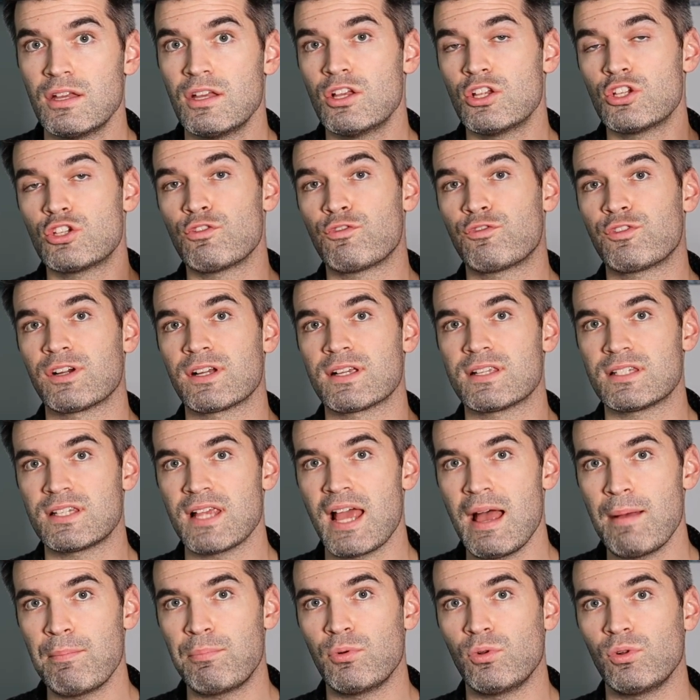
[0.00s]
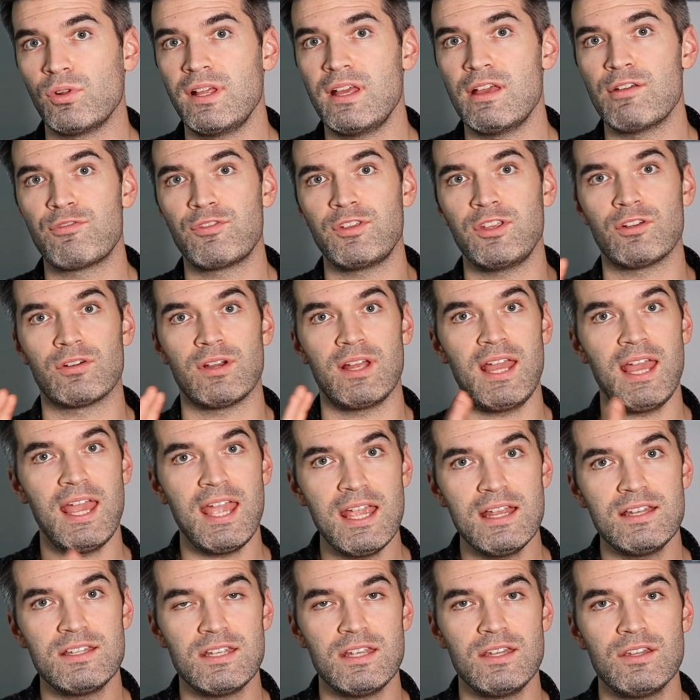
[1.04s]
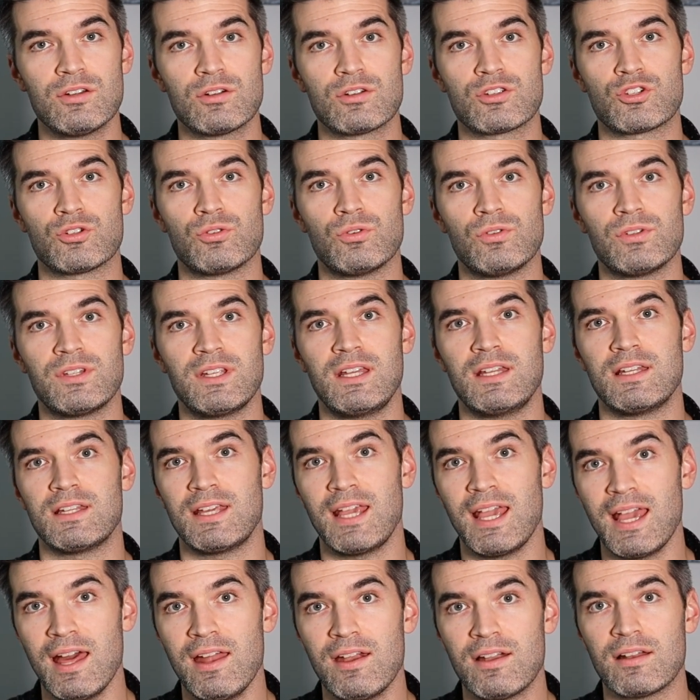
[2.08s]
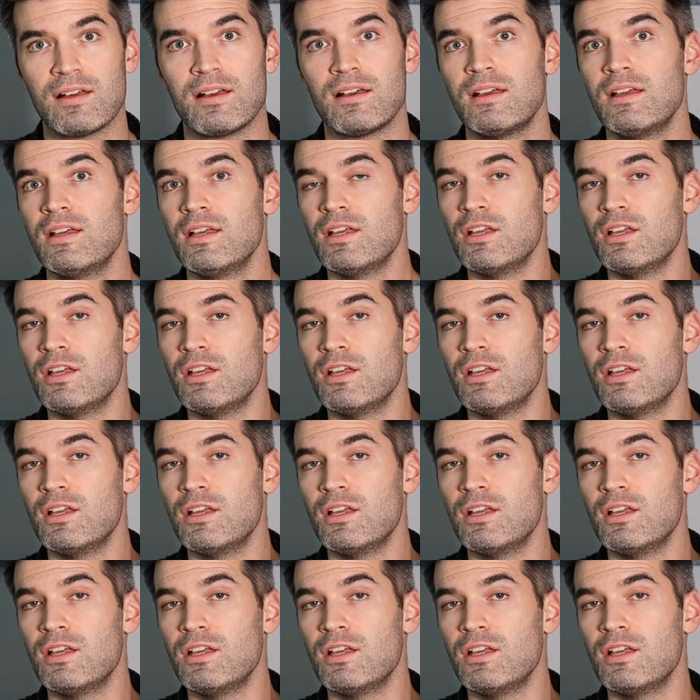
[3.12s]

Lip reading: So for example, if you're 18 years old in Canada,